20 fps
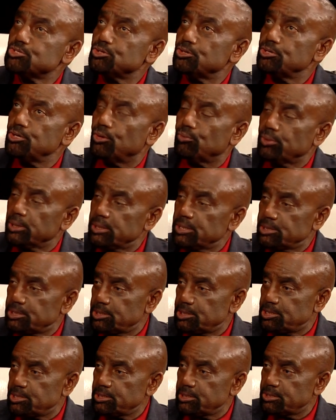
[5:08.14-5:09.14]
So your
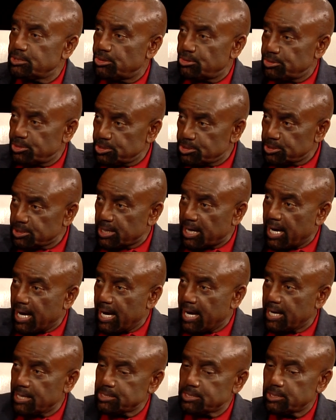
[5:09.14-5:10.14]
religion teaches there is a
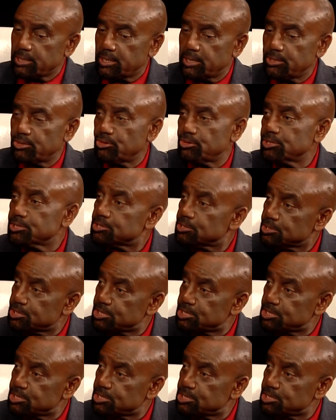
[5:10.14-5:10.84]
God and there Correct. Is a